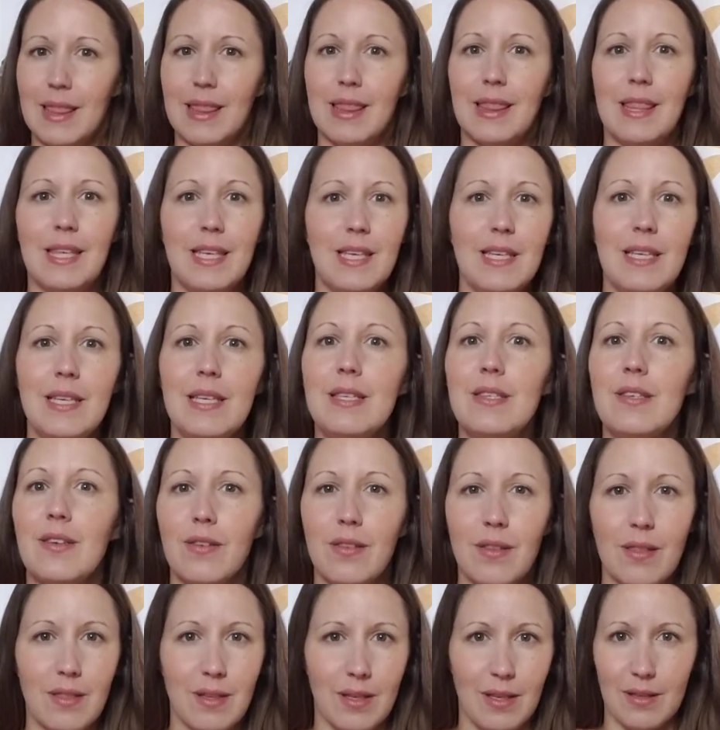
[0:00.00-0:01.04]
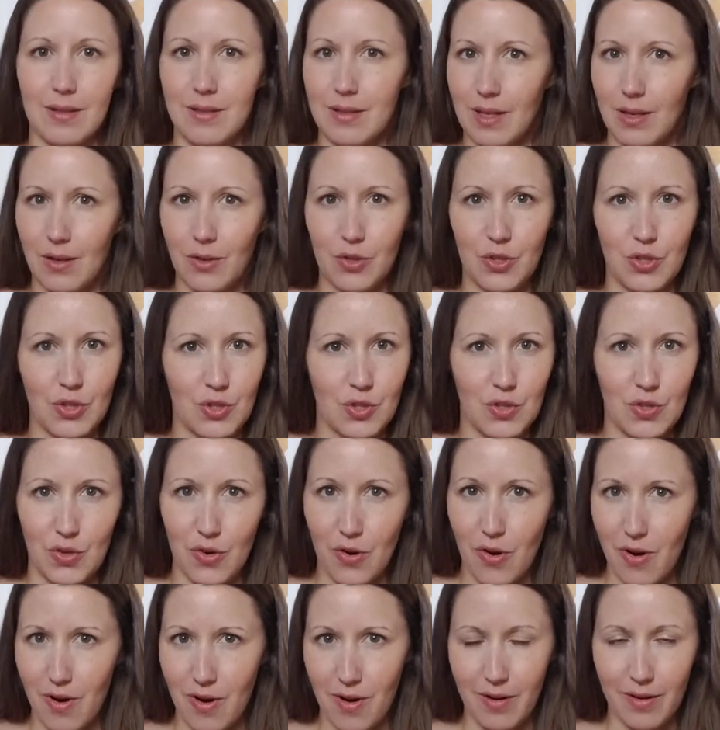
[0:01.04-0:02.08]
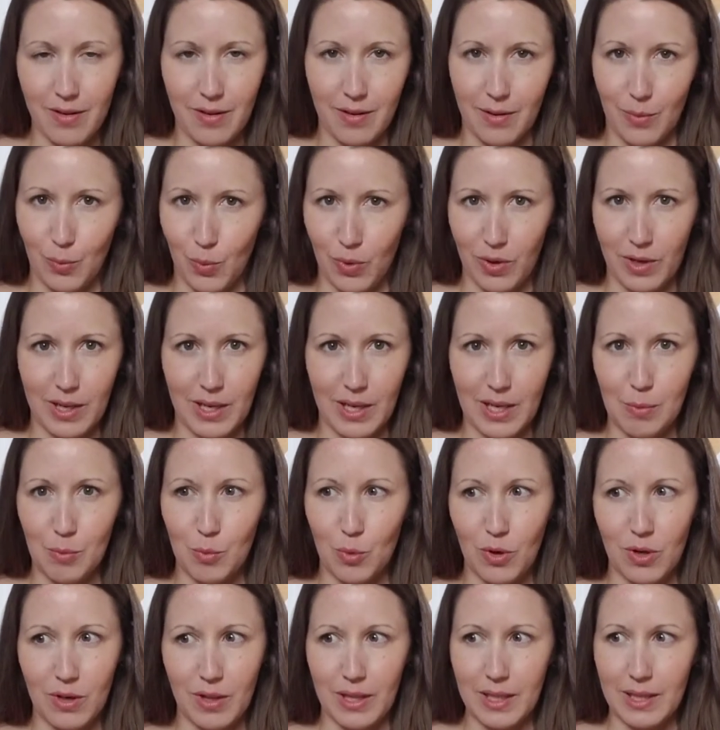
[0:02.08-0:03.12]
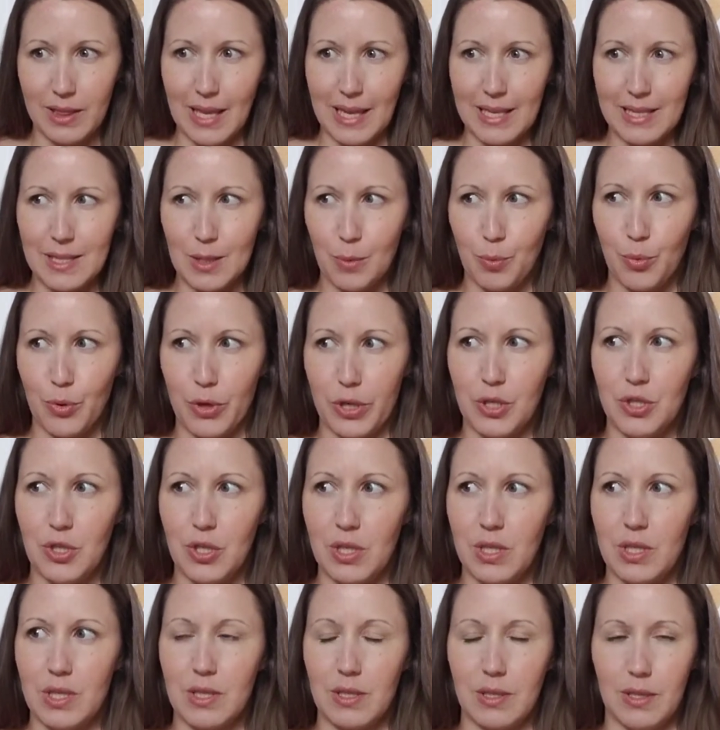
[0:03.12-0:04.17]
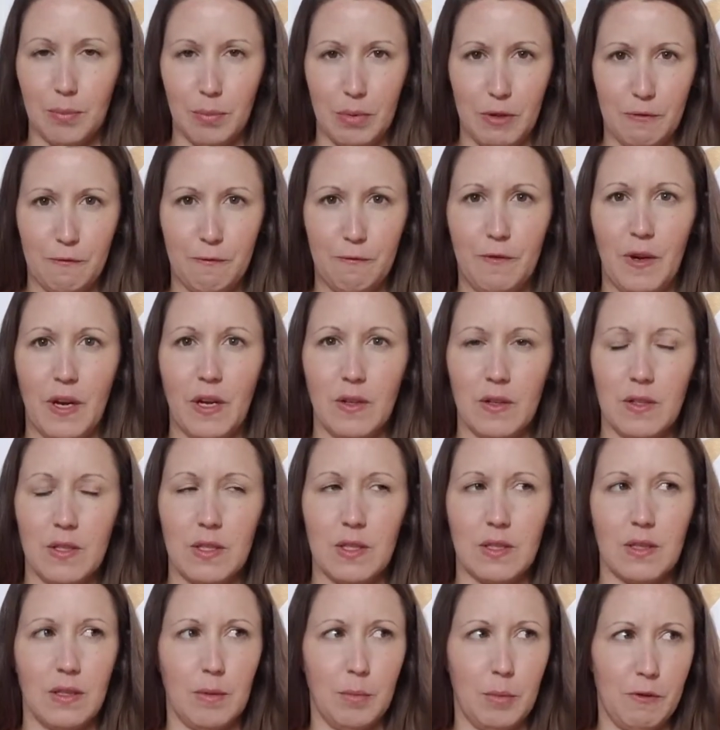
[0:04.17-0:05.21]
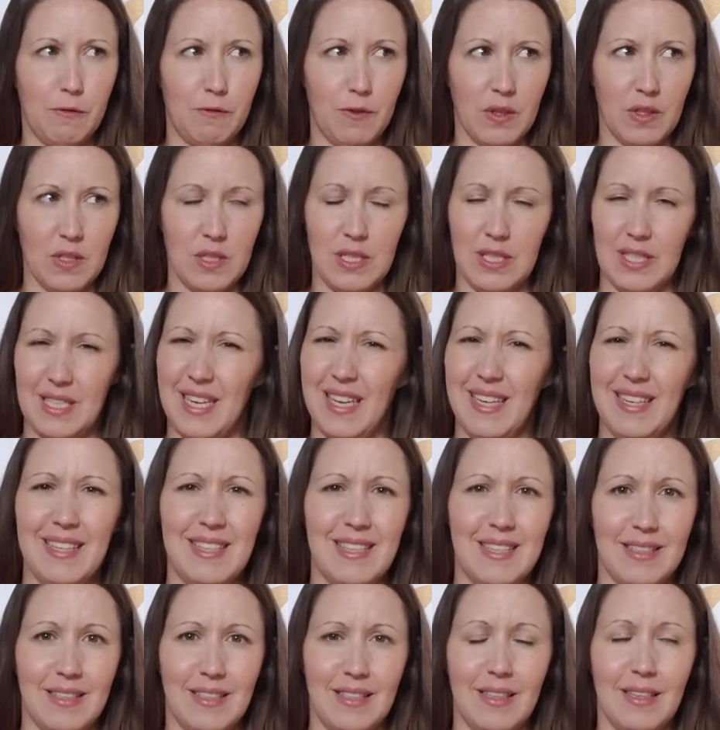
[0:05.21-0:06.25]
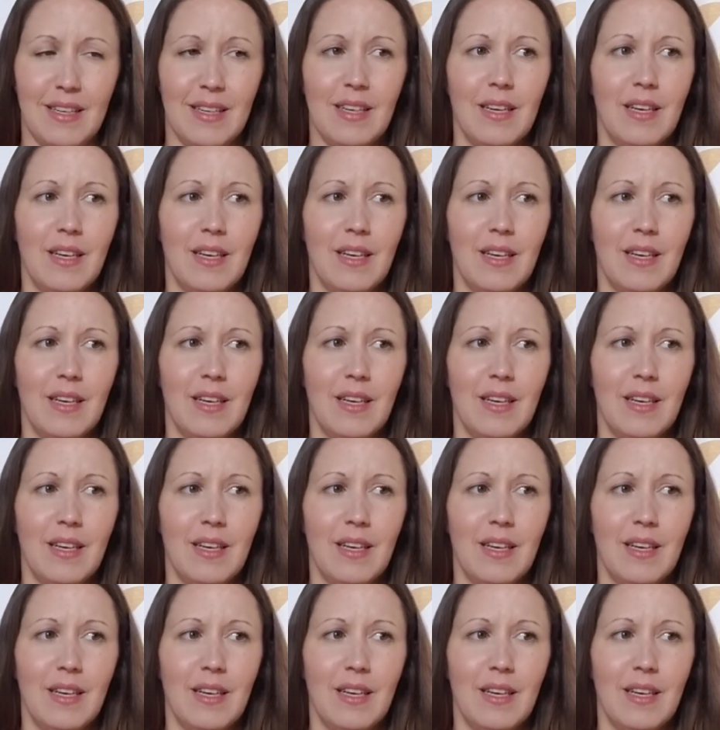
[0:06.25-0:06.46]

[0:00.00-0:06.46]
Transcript: These are the things that are just not going to work anymore. Like that suppression is going to be felt. It's going to be felt intensely.